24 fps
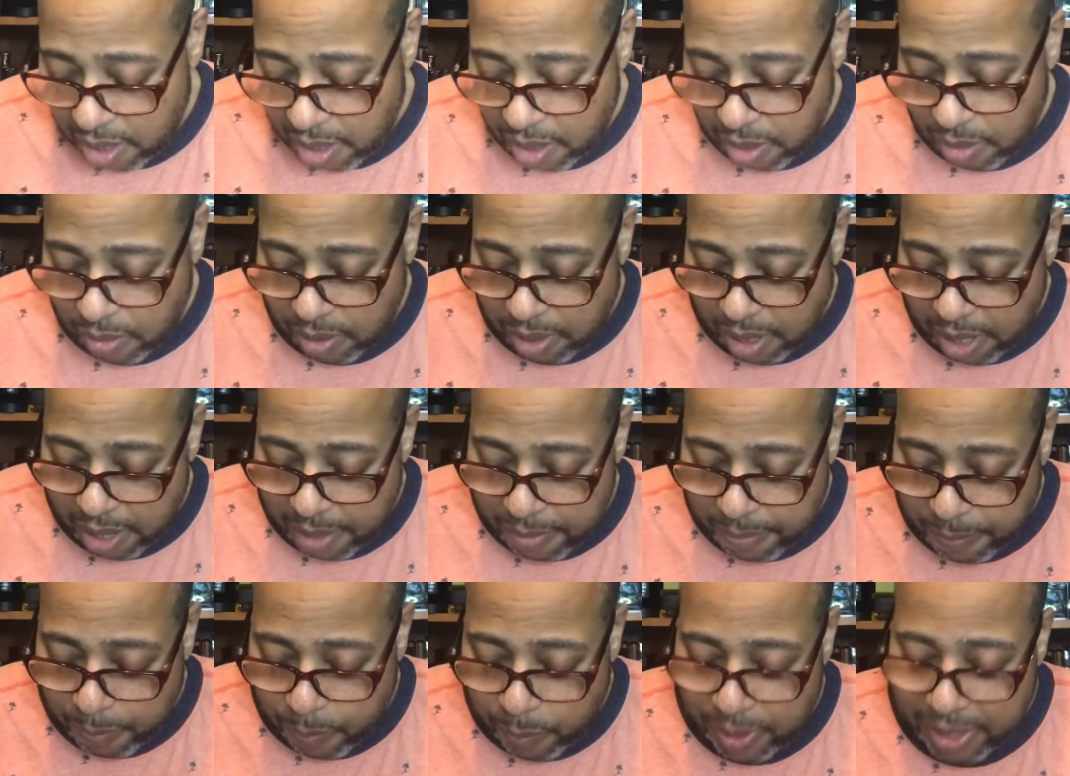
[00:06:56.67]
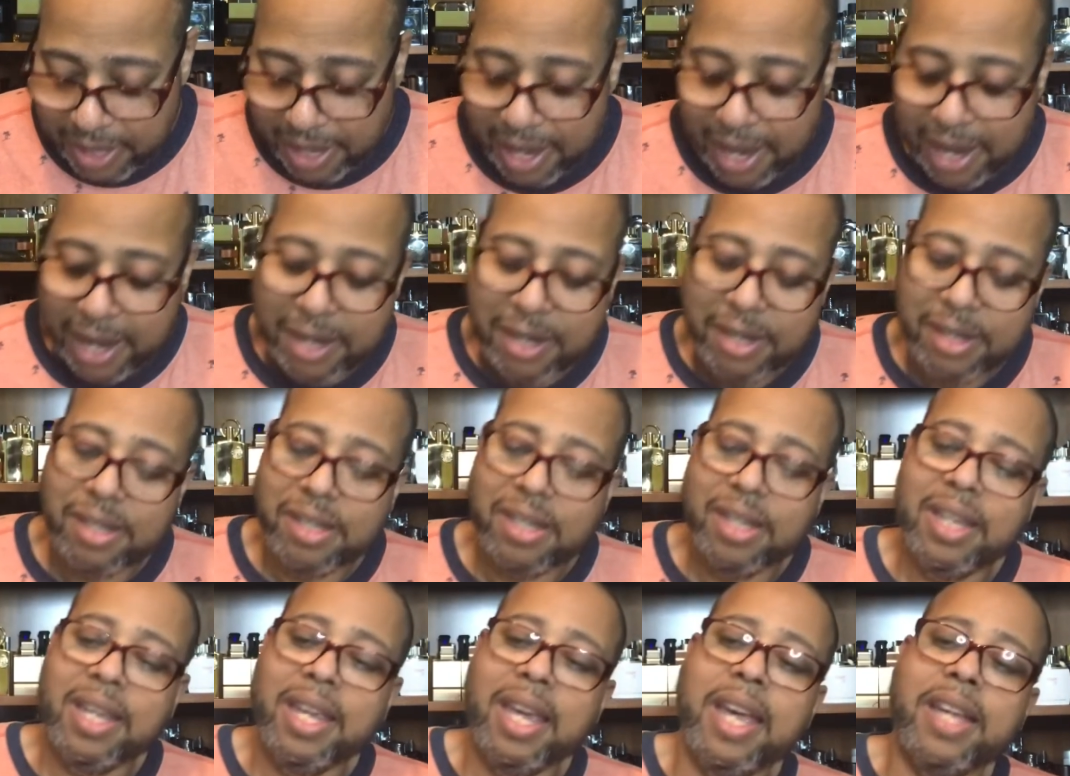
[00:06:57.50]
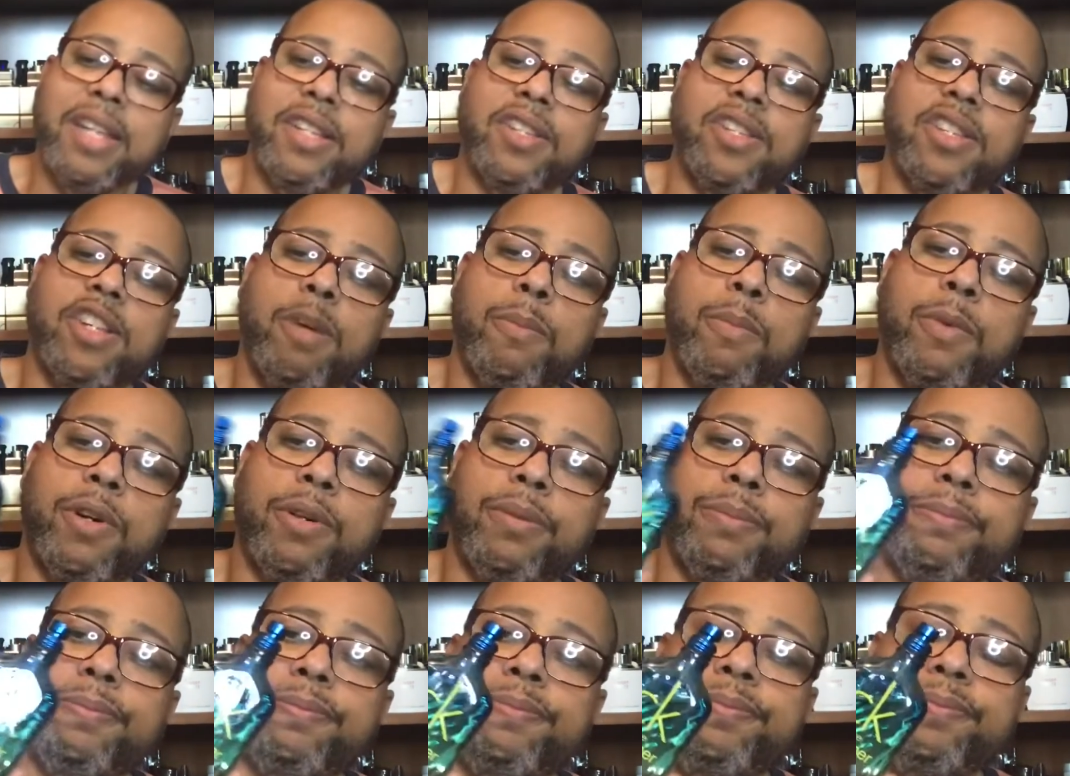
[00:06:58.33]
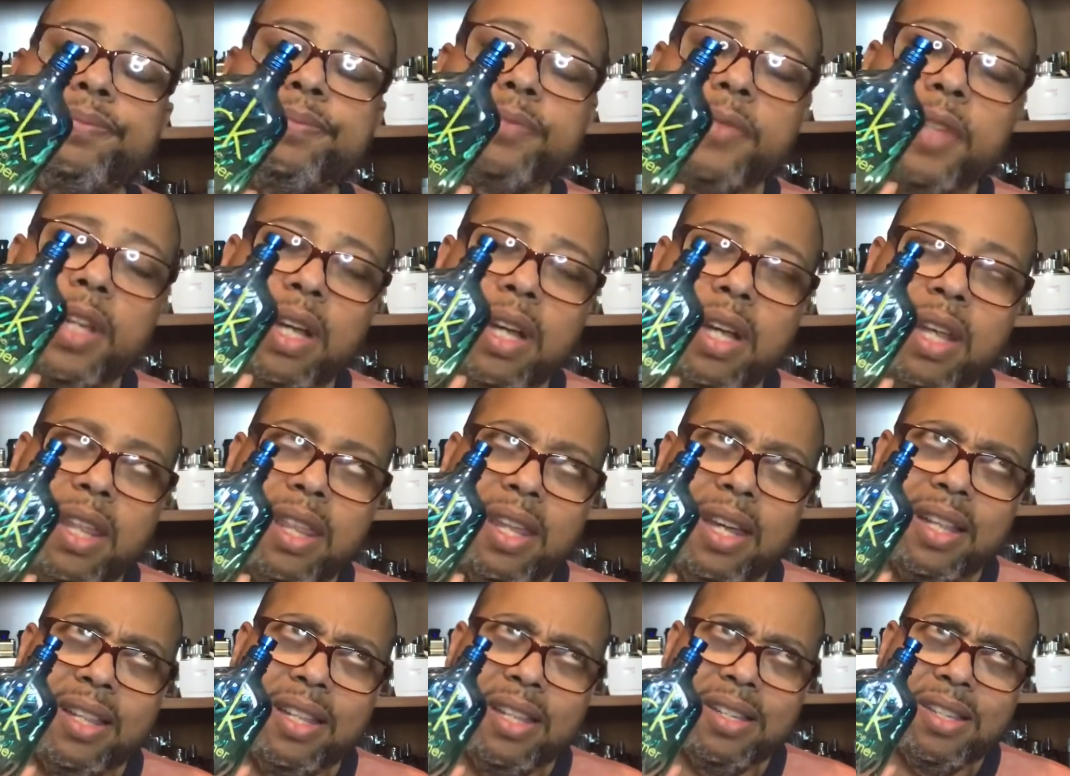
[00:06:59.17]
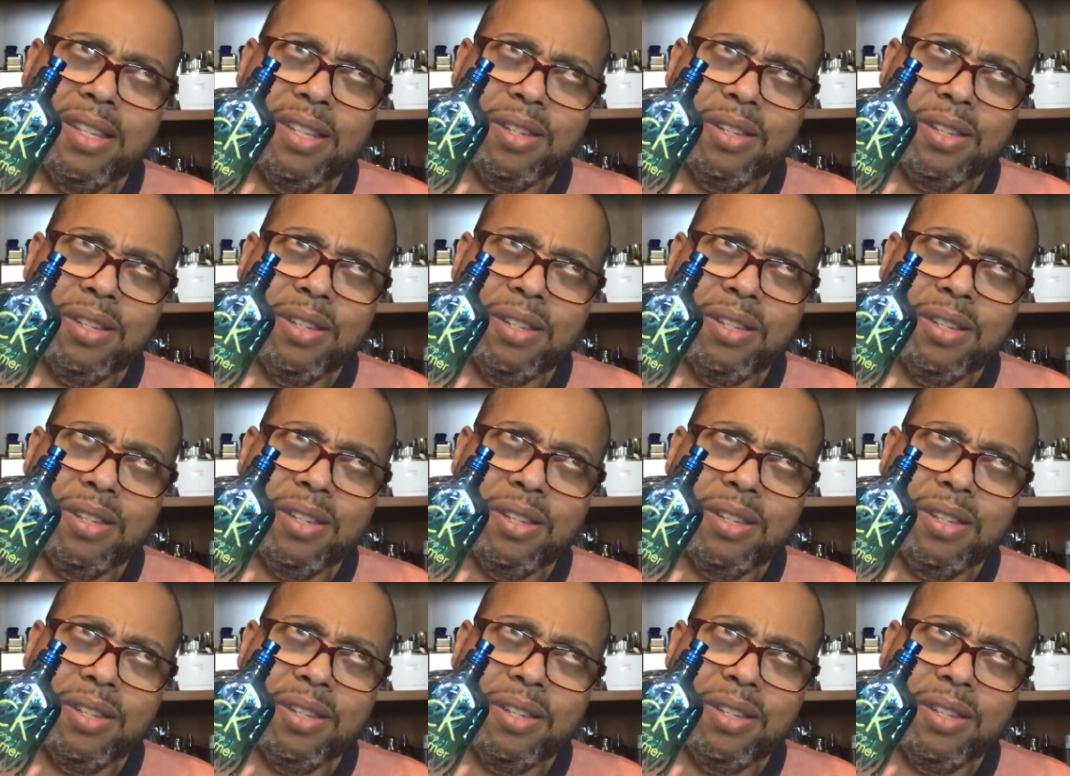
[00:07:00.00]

Okay, we got CK Summer. I think this is